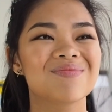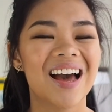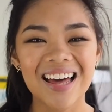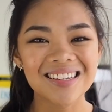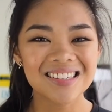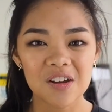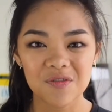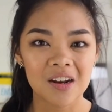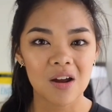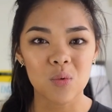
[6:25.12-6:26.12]
other stuff
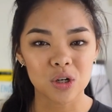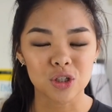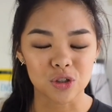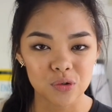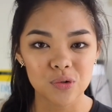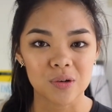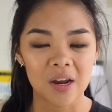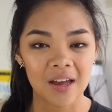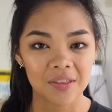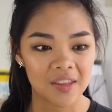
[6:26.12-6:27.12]
that I want to do
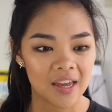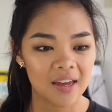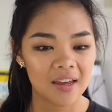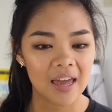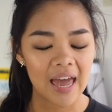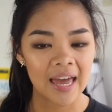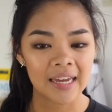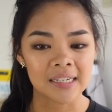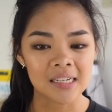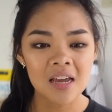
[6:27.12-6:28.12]
out there,
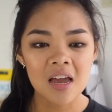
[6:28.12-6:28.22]
and